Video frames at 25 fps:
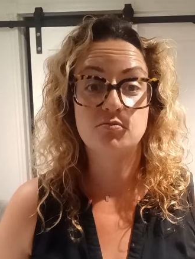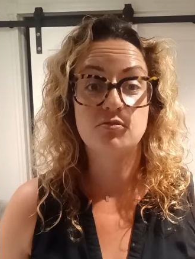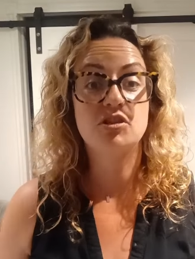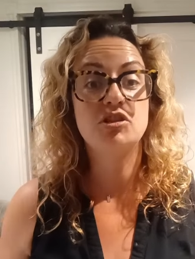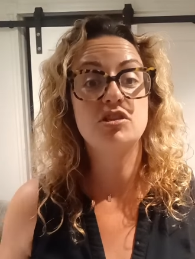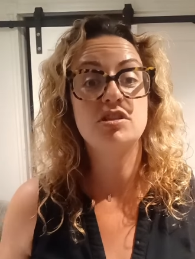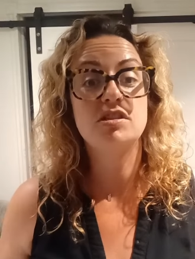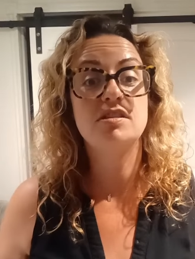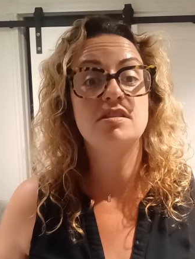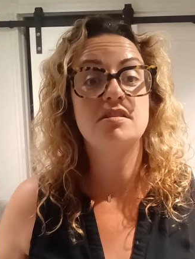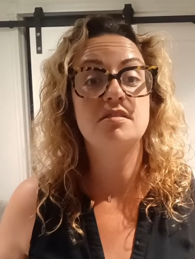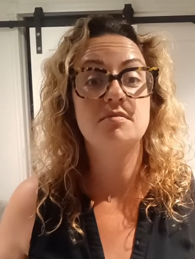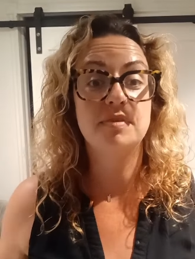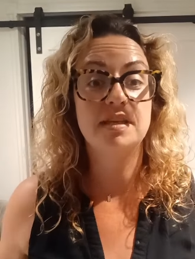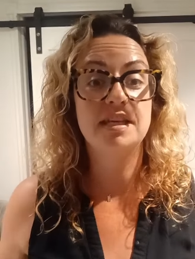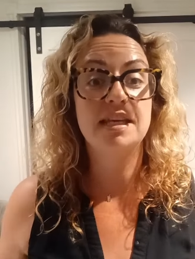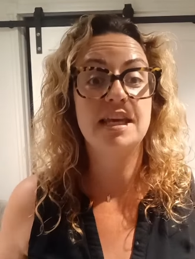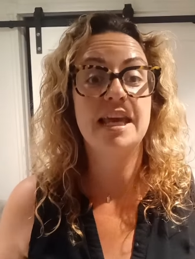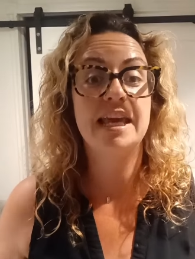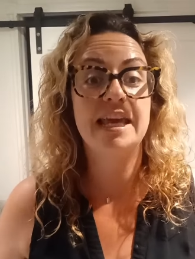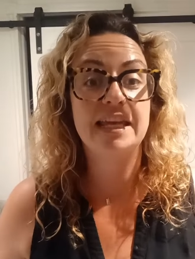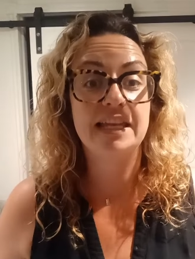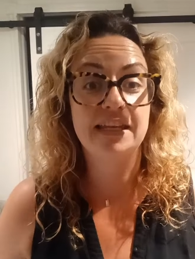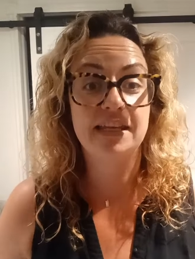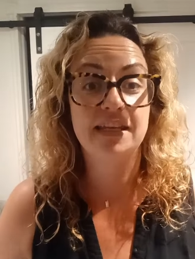which is to be
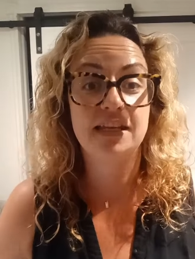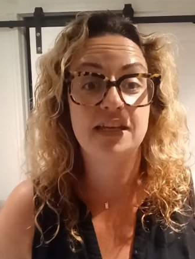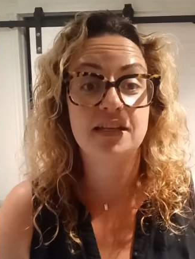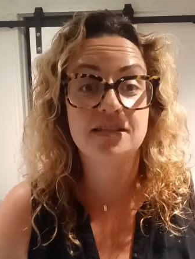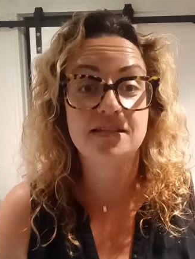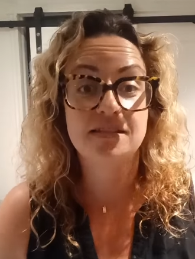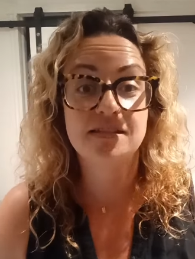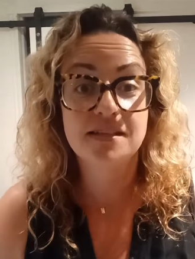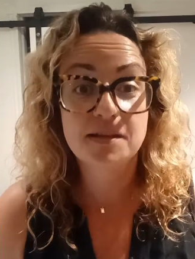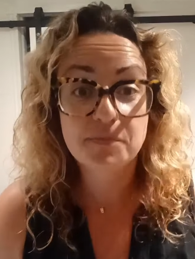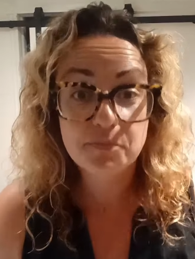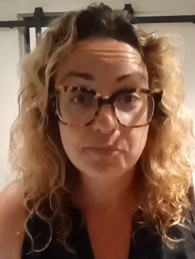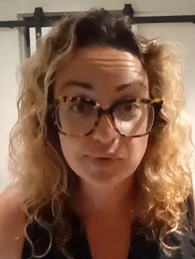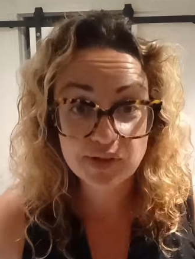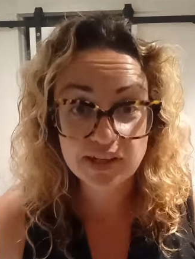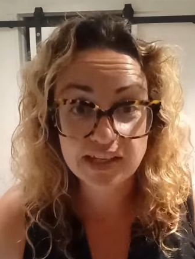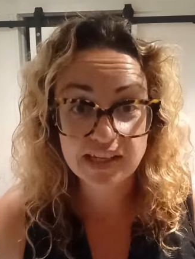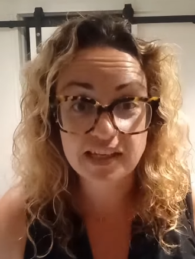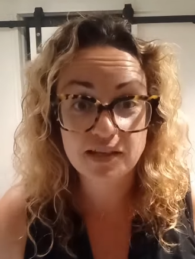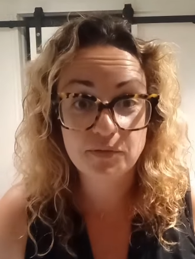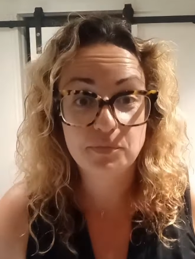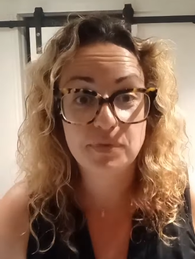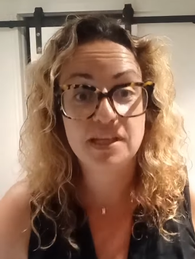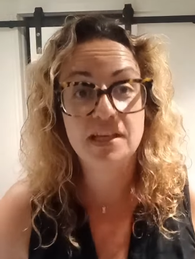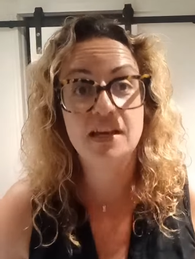hated
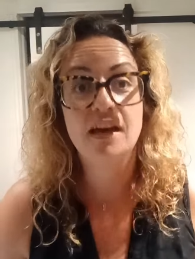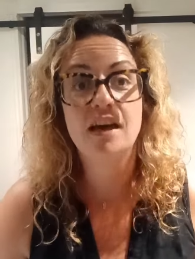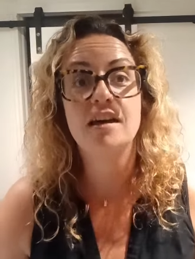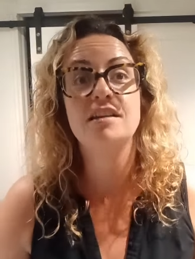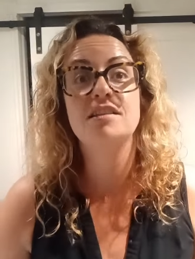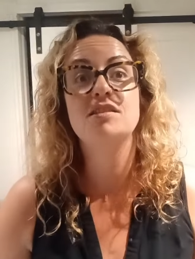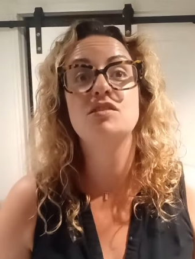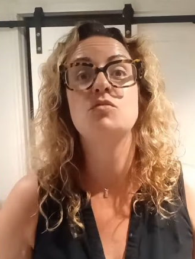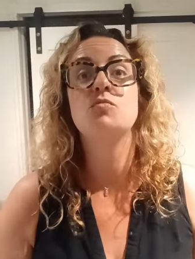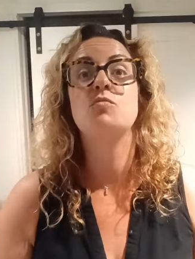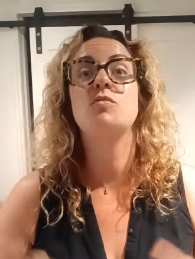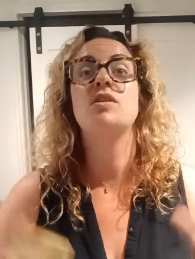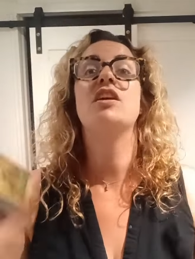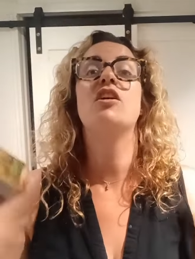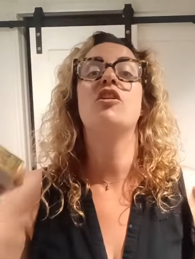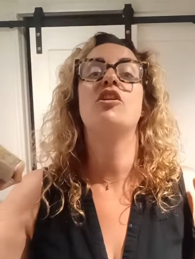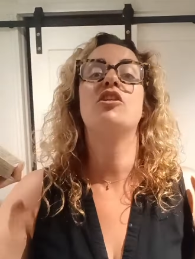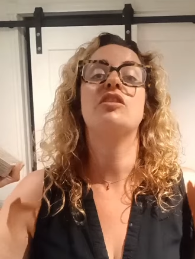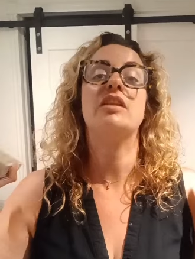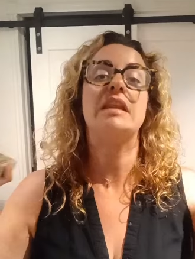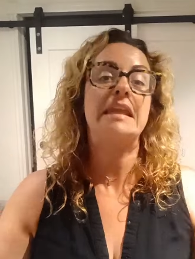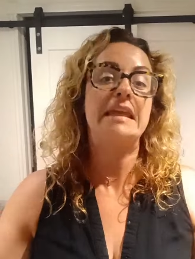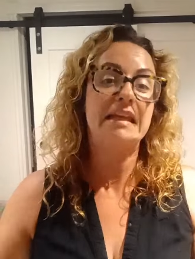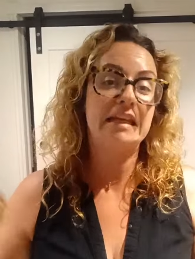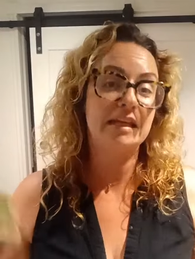simply because we
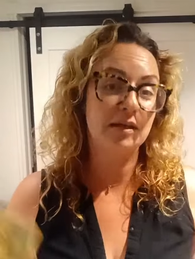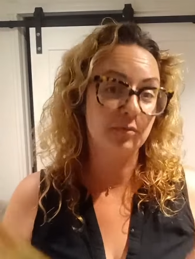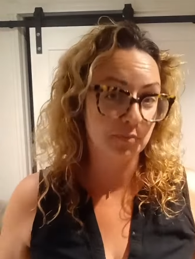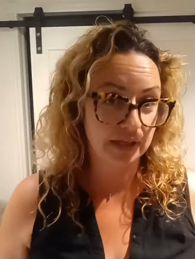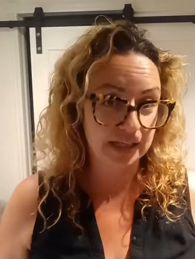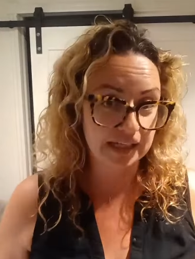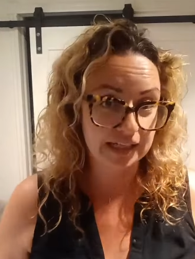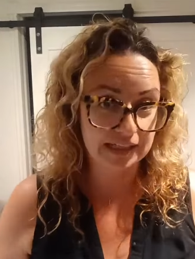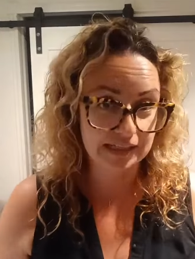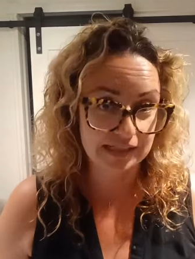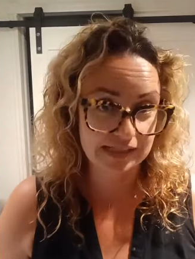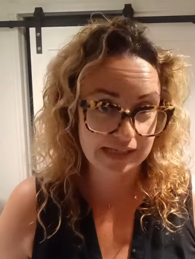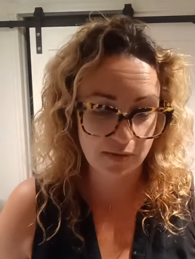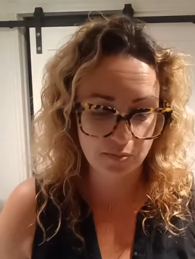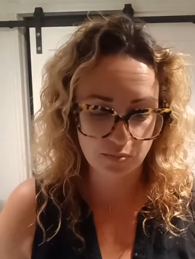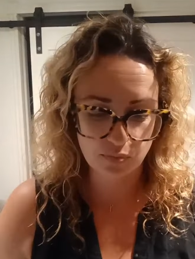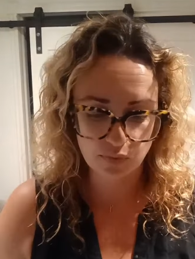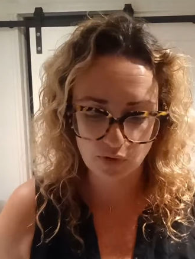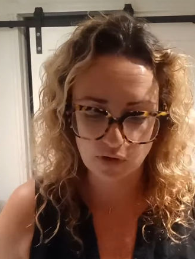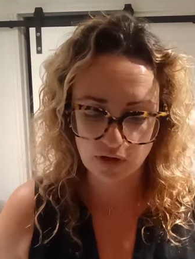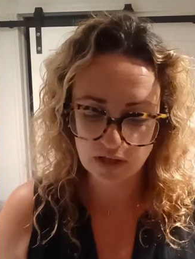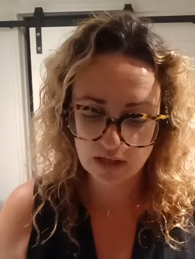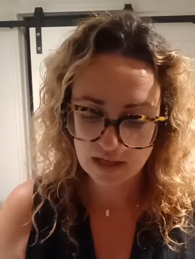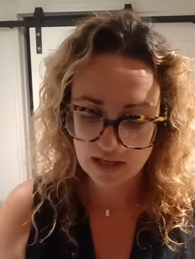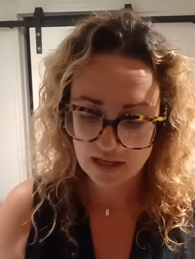are leading by
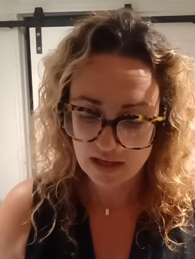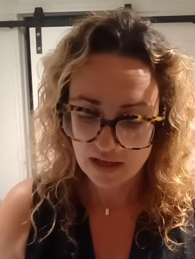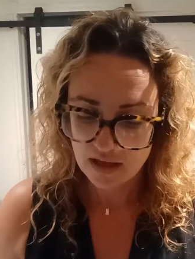example.